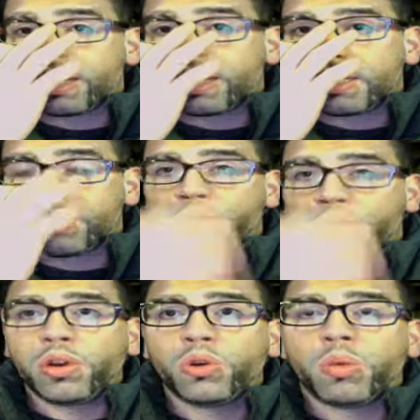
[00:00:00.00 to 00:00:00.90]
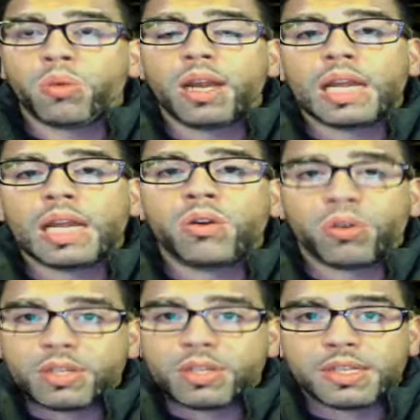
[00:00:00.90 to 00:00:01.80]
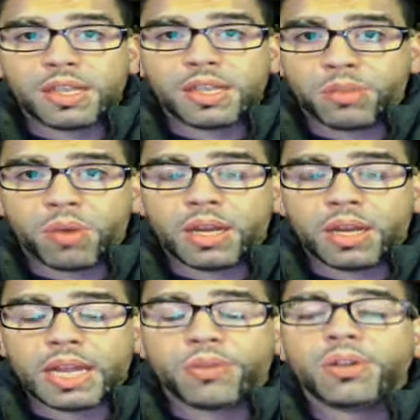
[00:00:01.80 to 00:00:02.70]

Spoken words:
It's either a vocal breakdown or it's a synth breakdown.